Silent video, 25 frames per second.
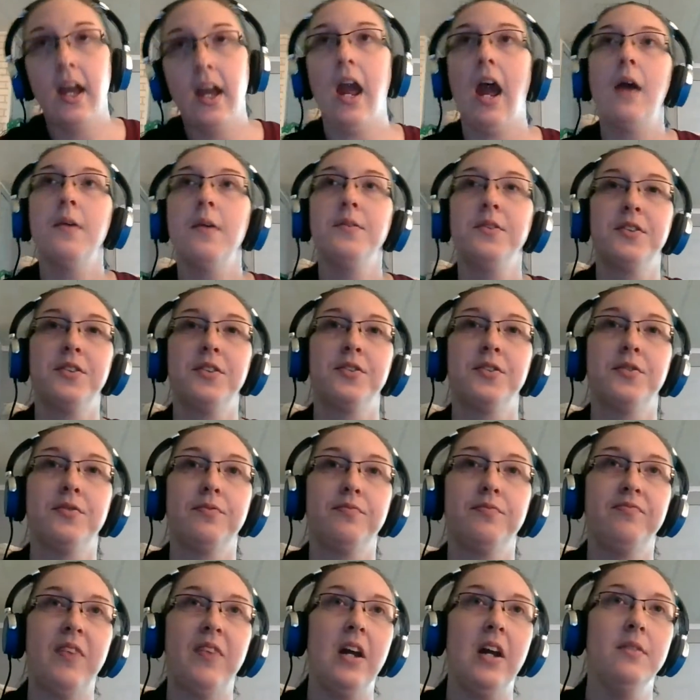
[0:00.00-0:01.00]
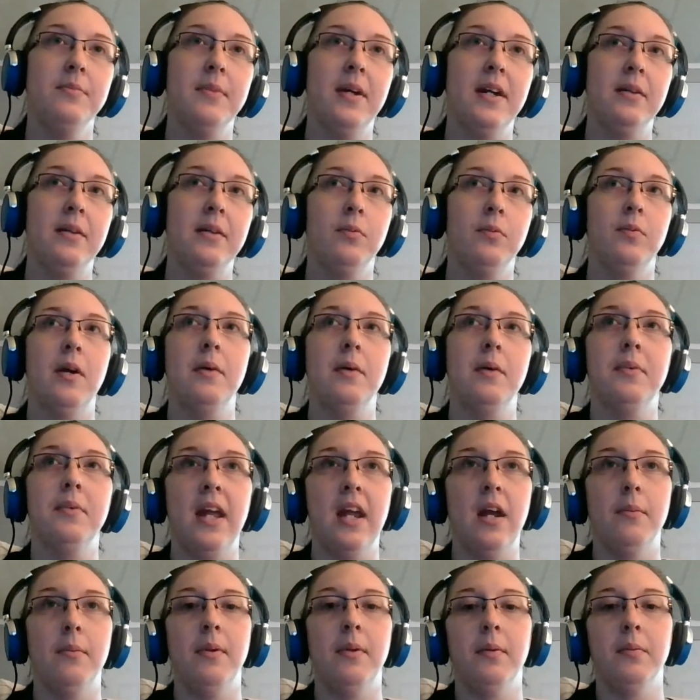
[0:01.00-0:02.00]
I found my
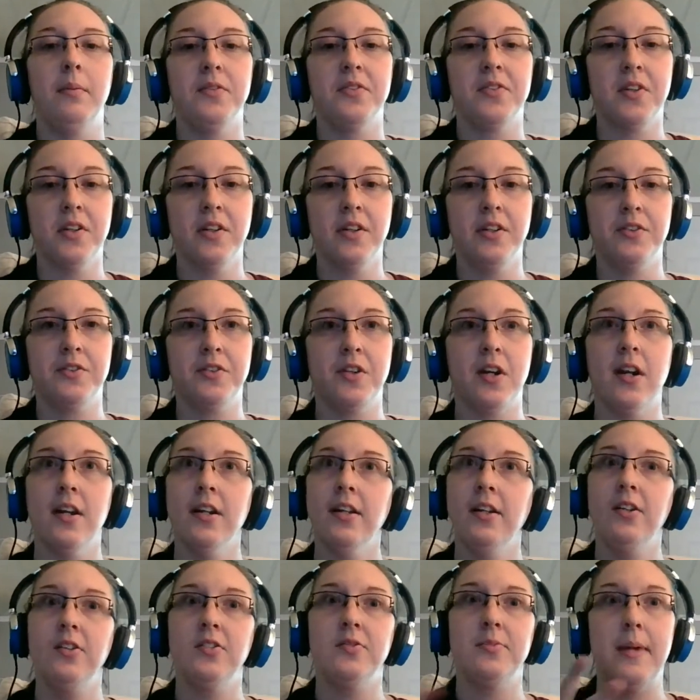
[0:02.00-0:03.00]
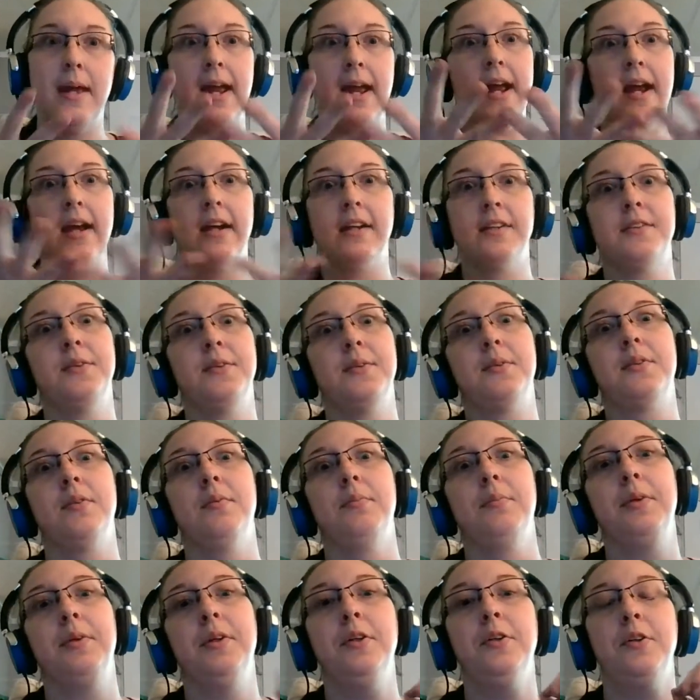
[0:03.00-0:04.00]
webcam and was going to try to use that actual
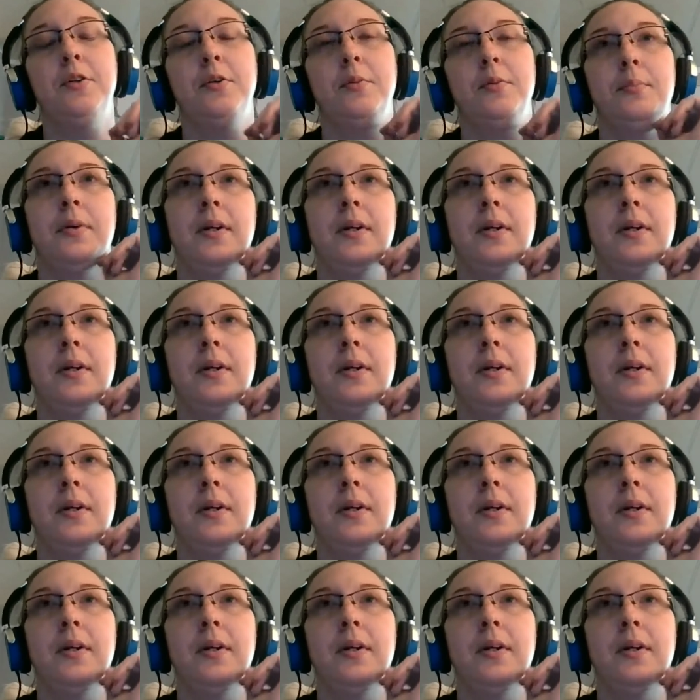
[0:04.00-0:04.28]
computer,